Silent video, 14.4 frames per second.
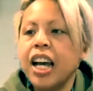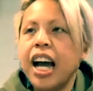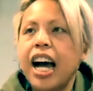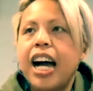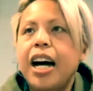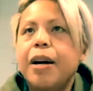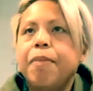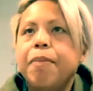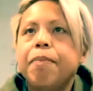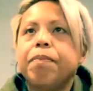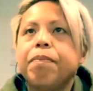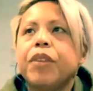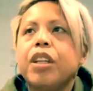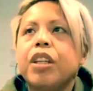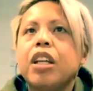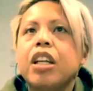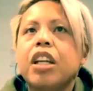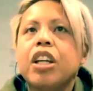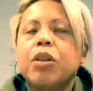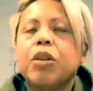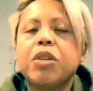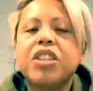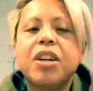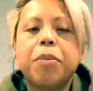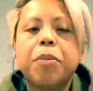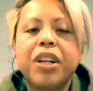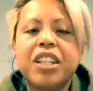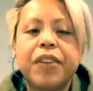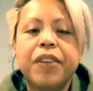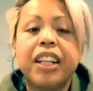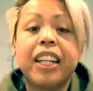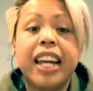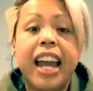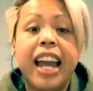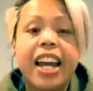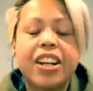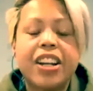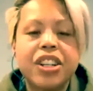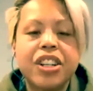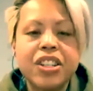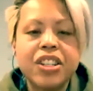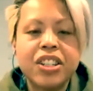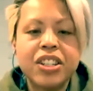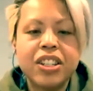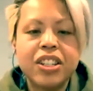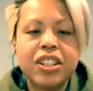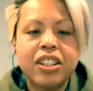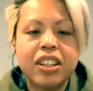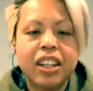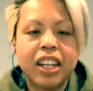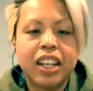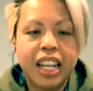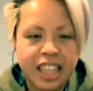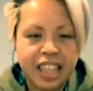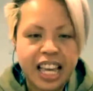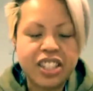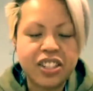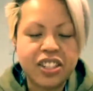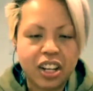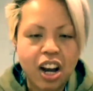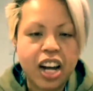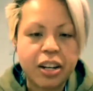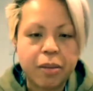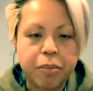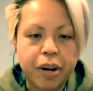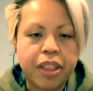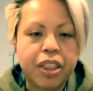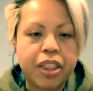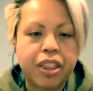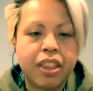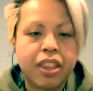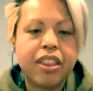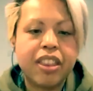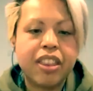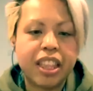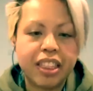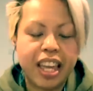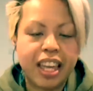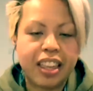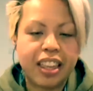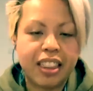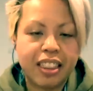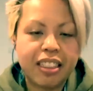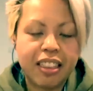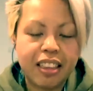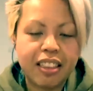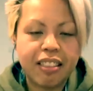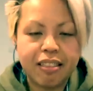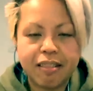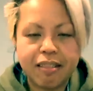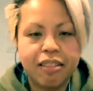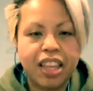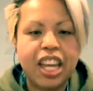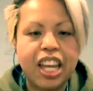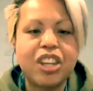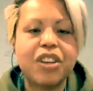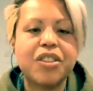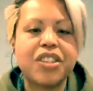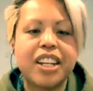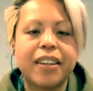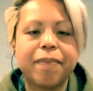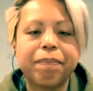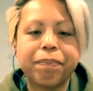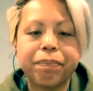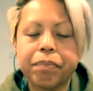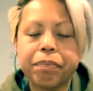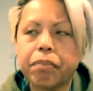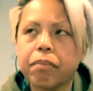you know, when someone is feeling anxious, that's the kind of breath that they're using.